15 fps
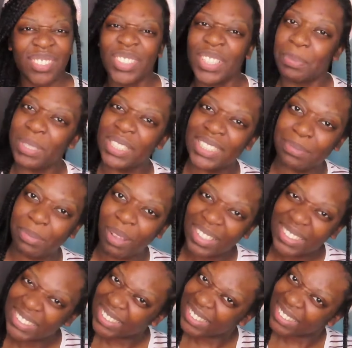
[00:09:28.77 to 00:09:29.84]
I wanna be
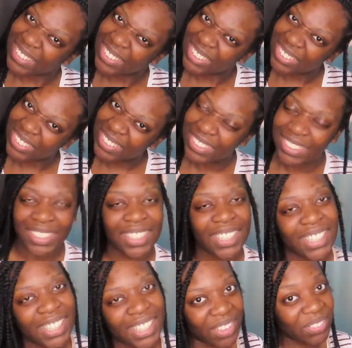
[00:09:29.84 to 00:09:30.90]
sponsored.
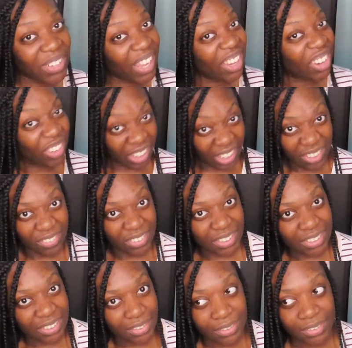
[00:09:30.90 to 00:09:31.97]
I'm not
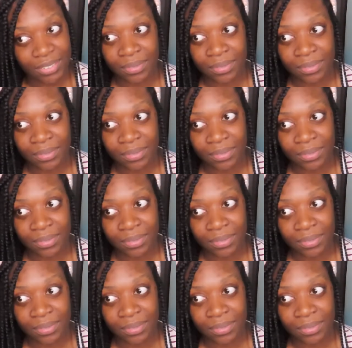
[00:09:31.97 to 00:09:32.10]
craving.